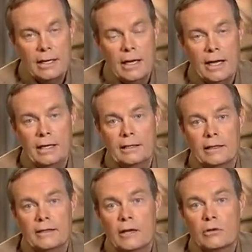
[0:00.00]
And
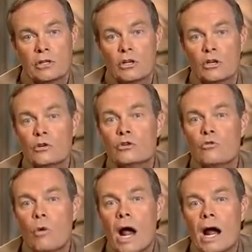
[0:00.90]
there was a loose
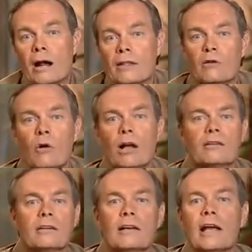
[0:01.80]
wire that
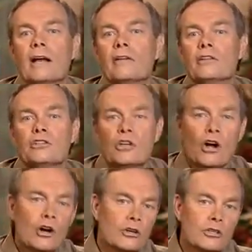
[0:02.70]
wasn't allowing the
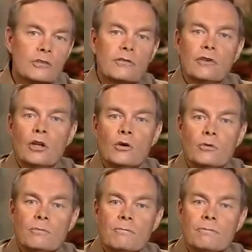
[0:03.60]
charge to
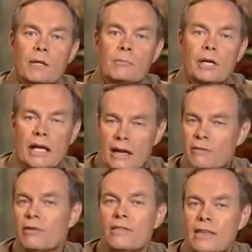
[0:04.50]
flow. But
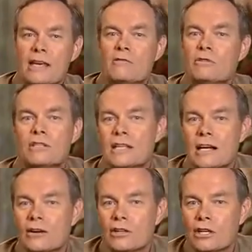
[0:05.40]
everything was
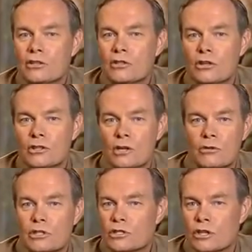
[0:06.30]
there that it took. There
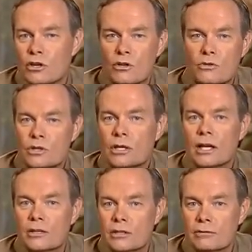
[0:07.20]
was just a loose
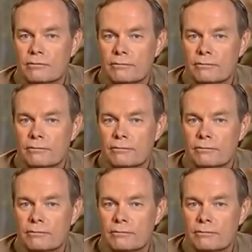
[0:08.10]
connection.